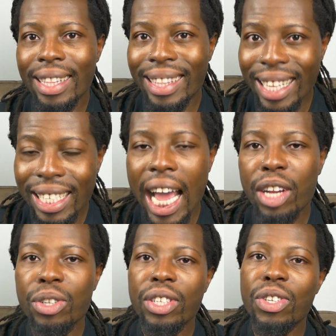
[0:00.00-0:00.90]
this
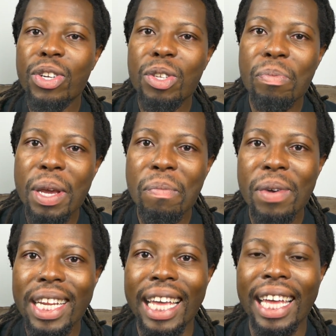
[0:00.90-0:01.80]
actually started to make
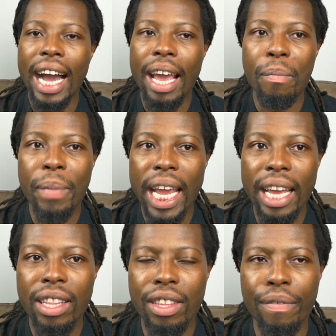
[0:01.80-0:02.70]
money. I
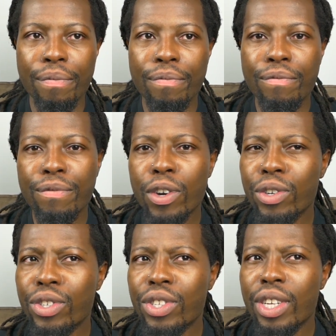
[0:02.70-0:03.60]
made the
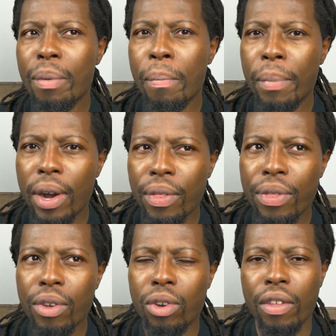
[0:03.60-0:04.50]
first
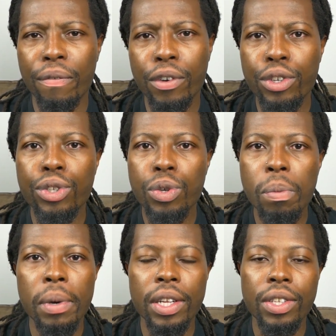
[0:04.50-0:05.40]
month or the first 2
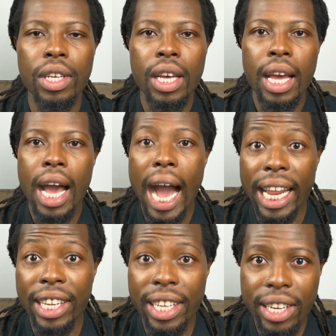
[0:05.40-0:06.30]
months,
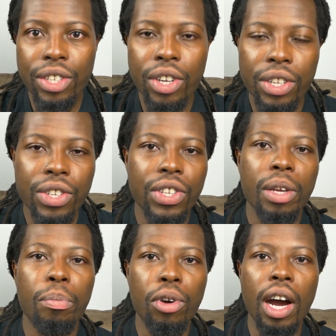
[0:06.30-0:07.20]
I did start to
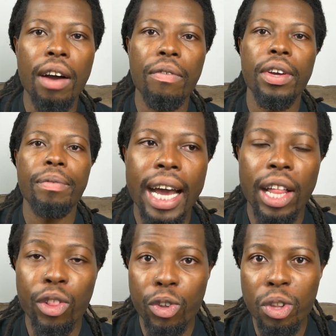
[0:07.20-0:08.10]
see profit.
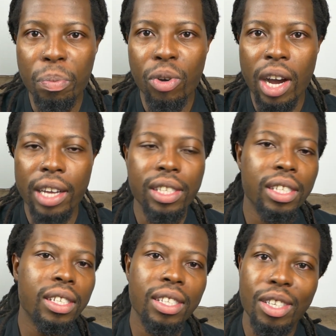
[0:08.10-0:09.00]
I learned the
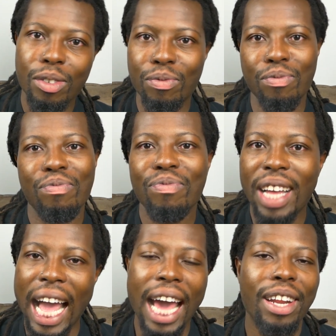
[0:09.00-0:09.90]
process of
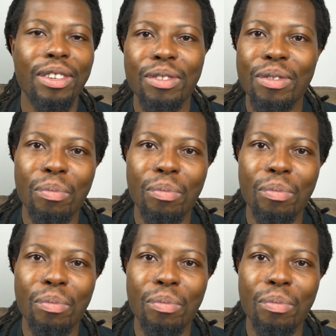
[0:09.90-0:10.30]
adding